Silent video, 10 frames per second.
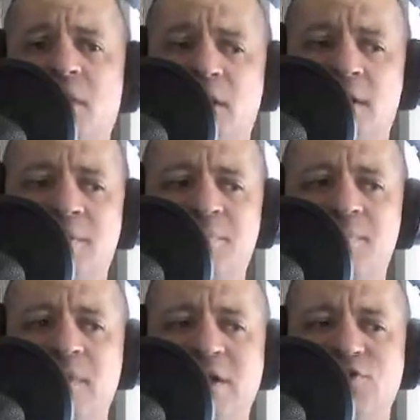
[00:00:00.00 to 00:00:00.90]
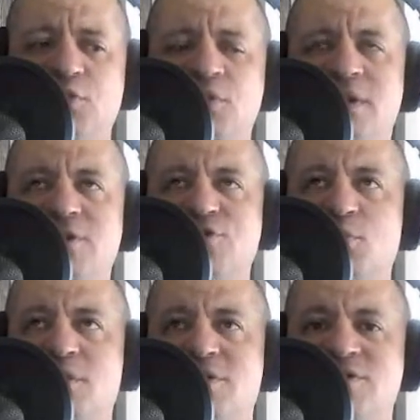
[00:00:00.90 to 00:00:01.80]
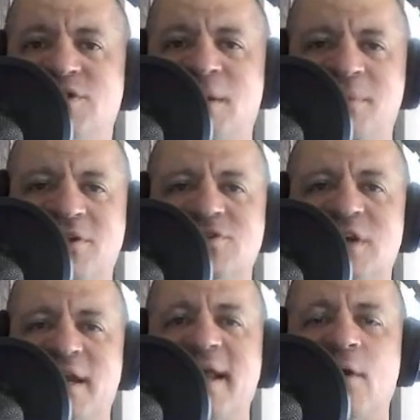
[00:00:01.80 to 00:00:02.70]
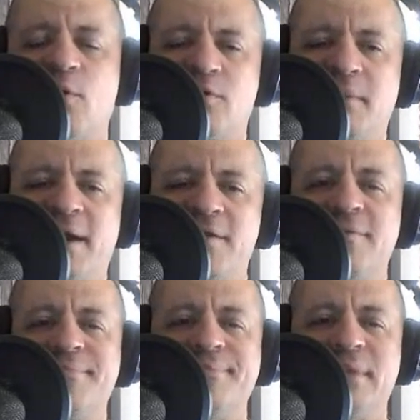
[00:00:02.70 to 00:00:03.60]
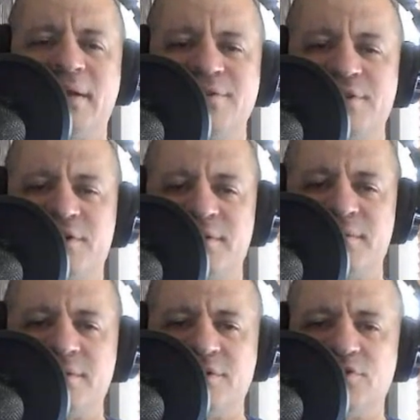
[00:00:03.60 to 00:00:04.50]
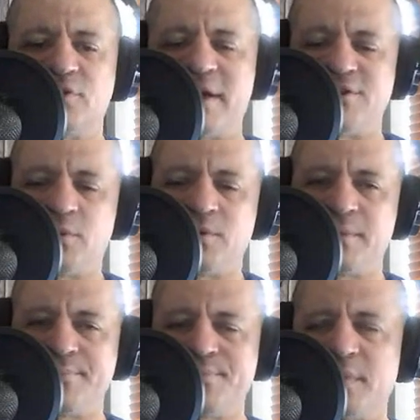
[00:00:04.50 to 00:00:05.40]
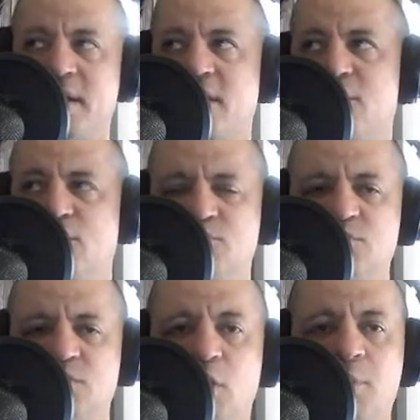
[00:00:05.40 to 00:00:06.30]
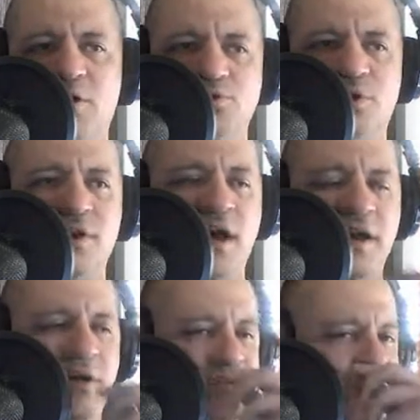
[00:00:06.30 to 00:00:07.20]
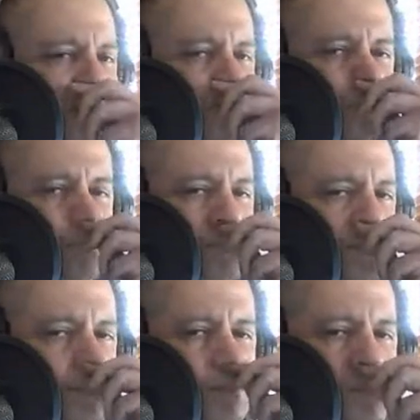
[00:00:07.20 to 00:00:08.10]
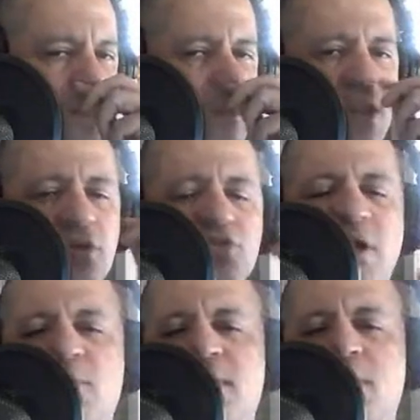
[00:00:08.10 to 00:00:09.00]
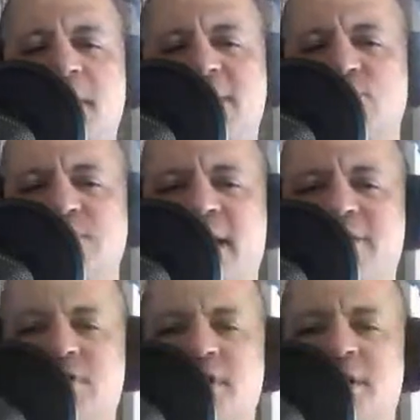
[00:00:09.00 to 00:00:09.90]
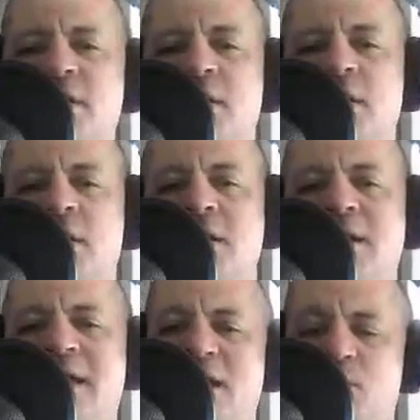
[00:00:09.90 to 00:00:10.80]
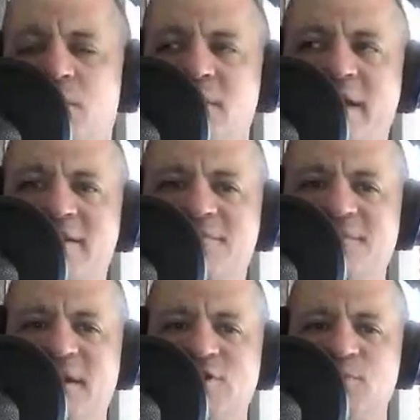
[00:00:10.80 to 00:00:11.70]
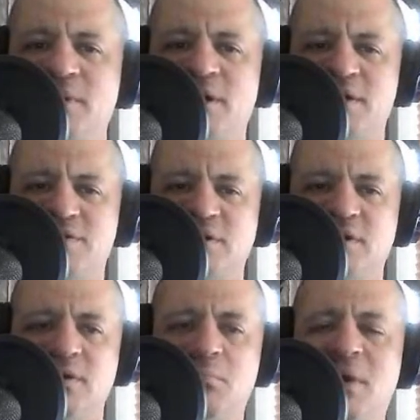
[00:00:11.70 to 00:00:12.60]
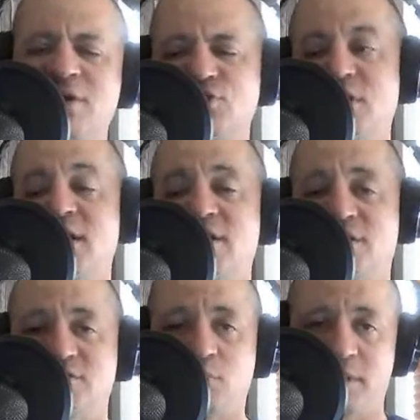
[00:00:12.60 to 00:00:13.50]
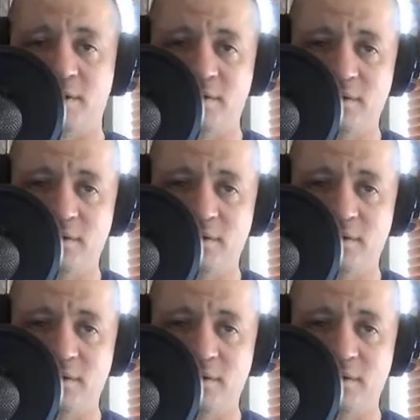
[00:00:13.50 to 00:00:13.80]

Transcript: They're doing this top of the second hour with Maclin. That is their strategy with him, and then open and close the knockouts. So anyway, the match was excellent, and I really liked the finish because Masha needed this win.